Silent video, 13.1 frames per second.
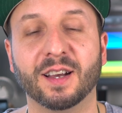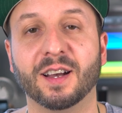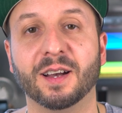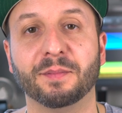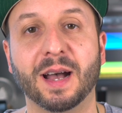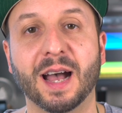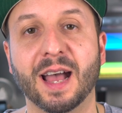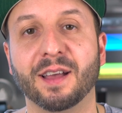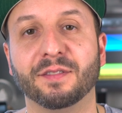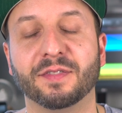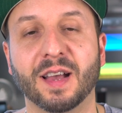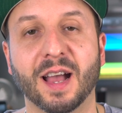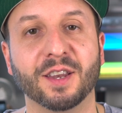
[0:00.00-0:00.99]

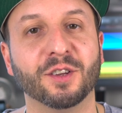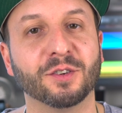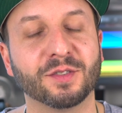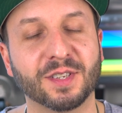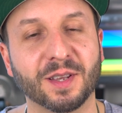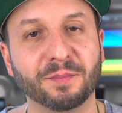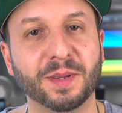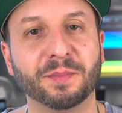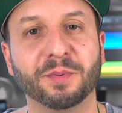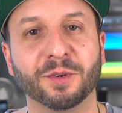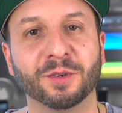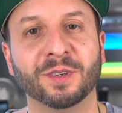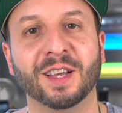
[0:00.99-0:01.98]
I know some
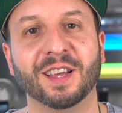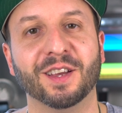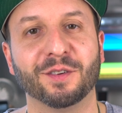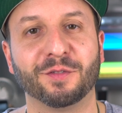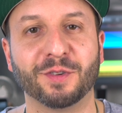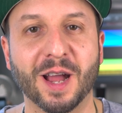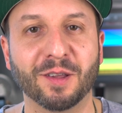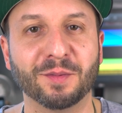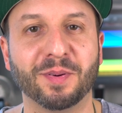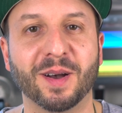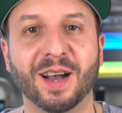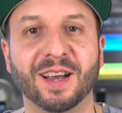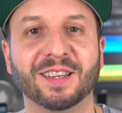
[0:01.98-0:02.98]
people frown
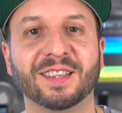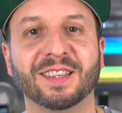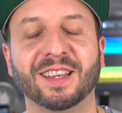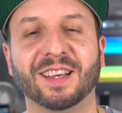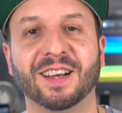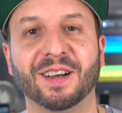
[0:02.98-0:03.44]
upon